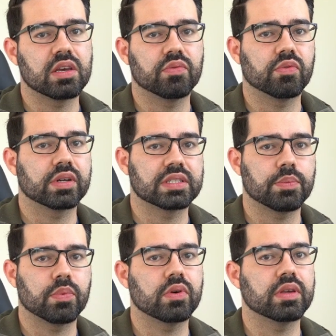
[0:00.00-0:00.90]
for
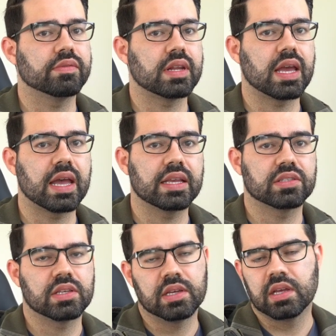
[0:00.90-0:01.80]
example, even
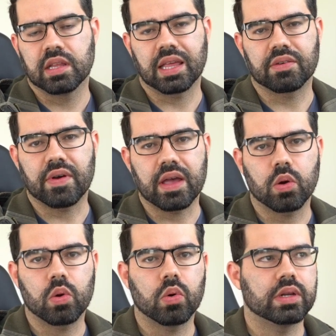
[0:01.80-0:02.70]
has like
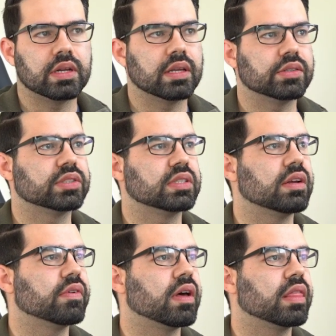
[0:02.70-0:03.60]
Filecoin and other
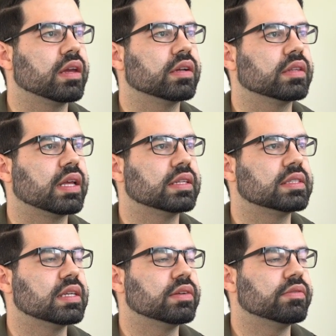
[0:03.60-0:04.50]
stuff on there
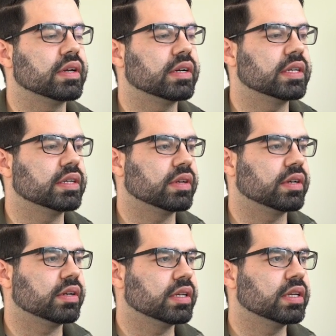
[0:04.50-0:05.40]
that's very,
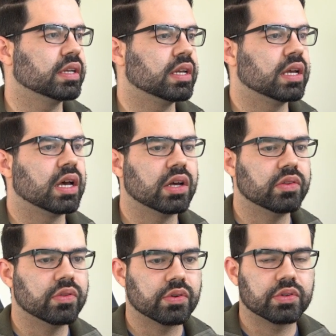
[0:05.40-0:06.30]
very
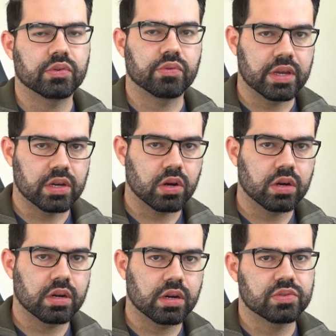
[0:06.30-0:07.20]
under the
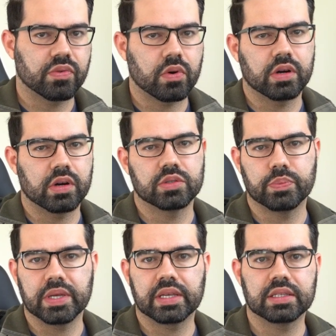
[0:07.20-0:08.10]
radar as far as
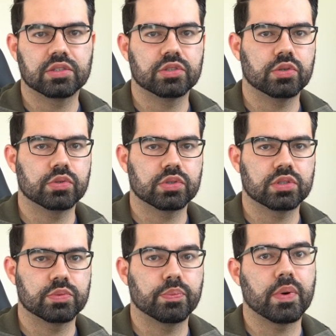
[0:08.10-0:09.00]
big
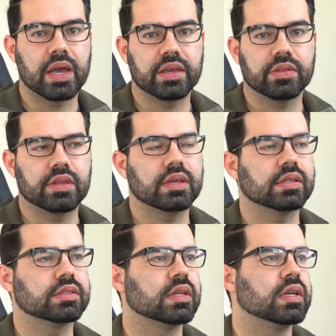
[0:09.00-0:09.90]
institutions buying things.